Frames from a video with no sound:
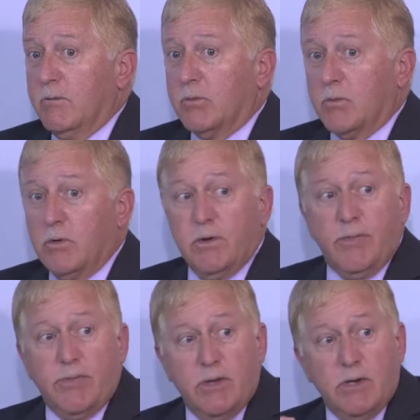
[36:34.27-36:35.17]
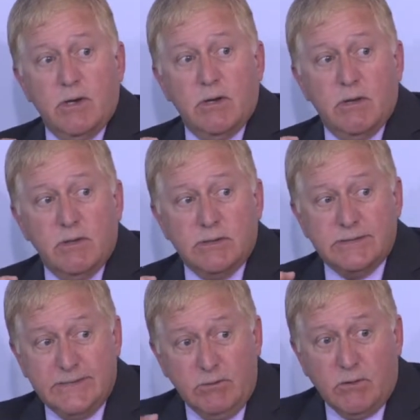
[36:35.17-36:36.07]
were worth
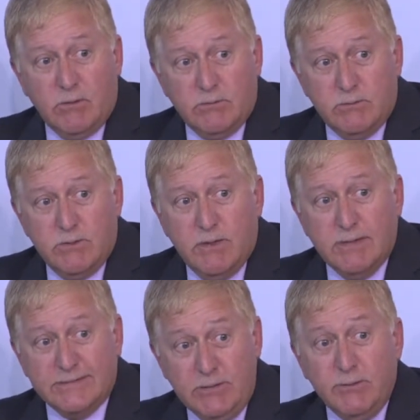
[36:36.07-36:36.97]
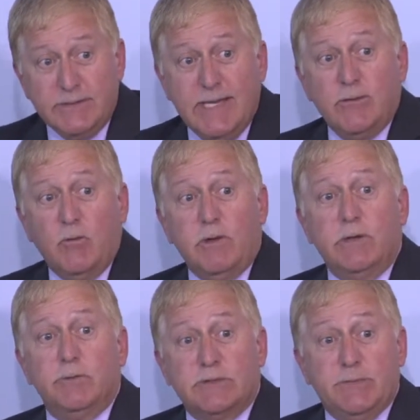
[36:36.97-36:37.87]
zero until the day the
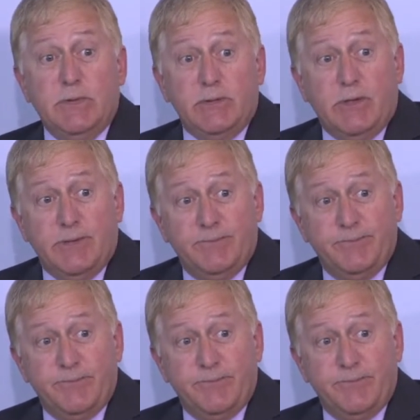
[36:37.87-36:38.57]
oil was spilled on them.